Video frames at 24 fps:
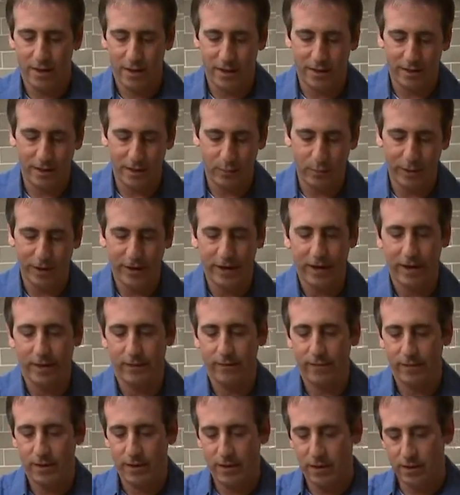And then we
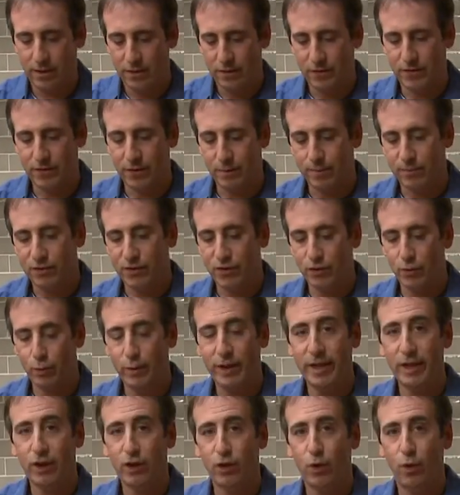have some
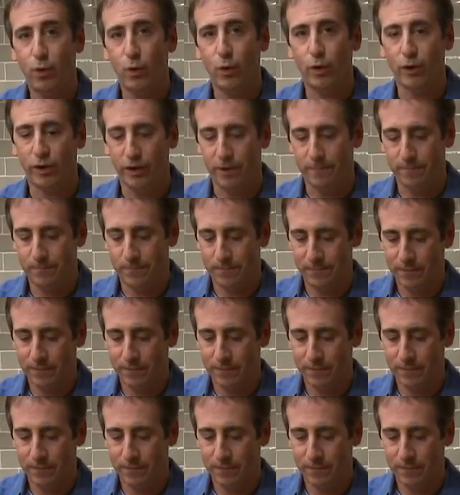sweet corn.